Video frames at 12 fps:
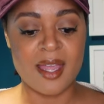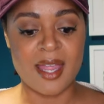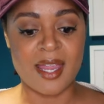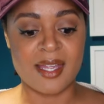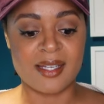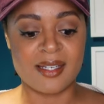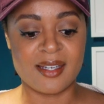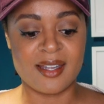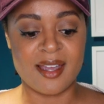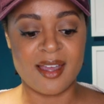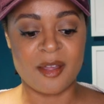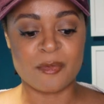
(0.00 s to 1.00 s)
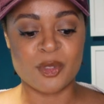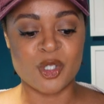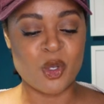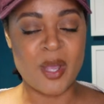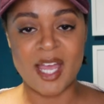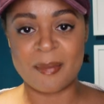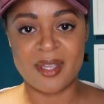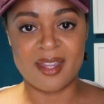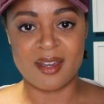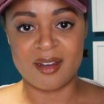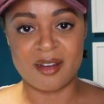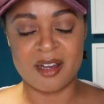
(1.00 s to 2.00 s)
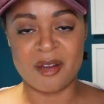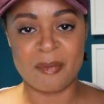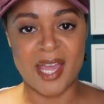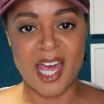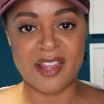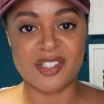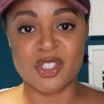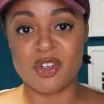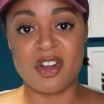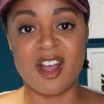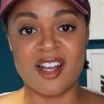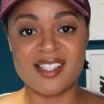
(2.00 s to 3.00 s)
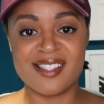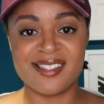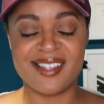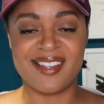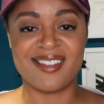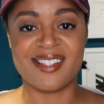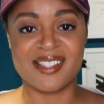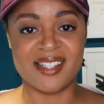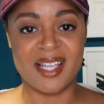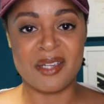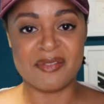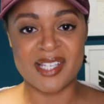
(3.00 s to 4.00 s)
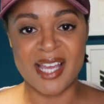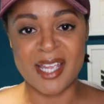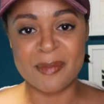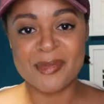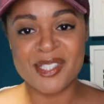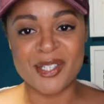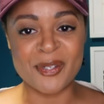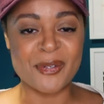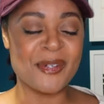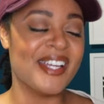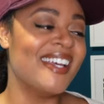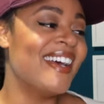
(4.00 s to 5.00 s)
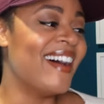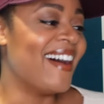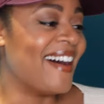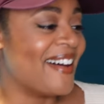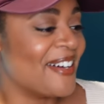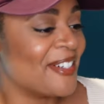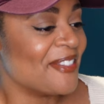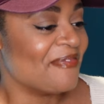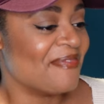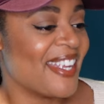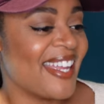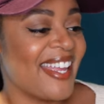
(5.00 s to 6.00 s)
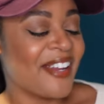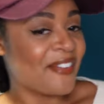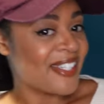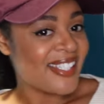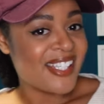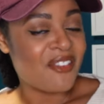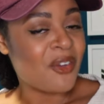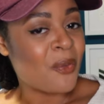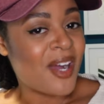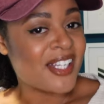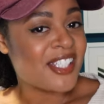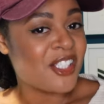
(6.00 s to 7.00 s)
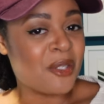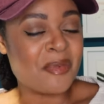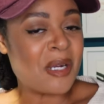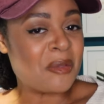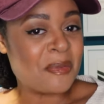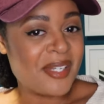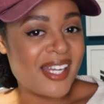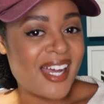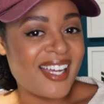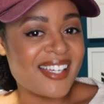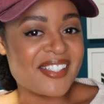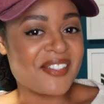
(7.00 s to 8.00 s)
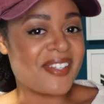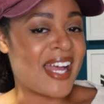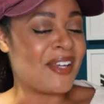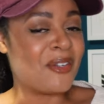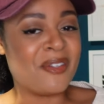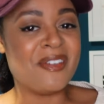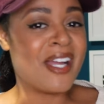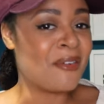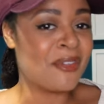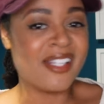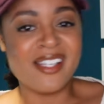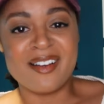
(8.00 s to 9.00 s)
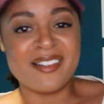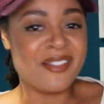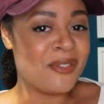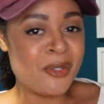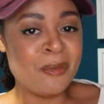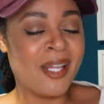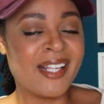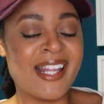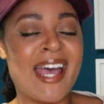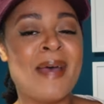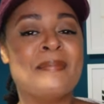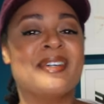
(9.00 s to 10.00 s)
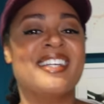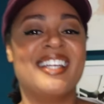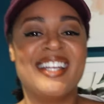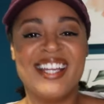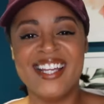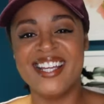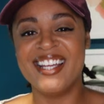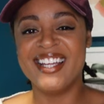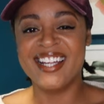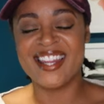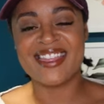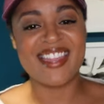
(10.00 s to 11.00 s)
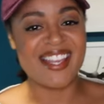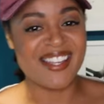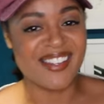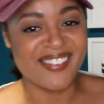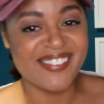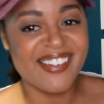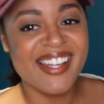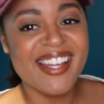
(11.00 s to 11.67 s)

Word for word: and I'm so happy that our paths crossed in this lifetime. So Chris, if you're watching, you're probably not, because I know you're not really on YouTube like that, but thank you.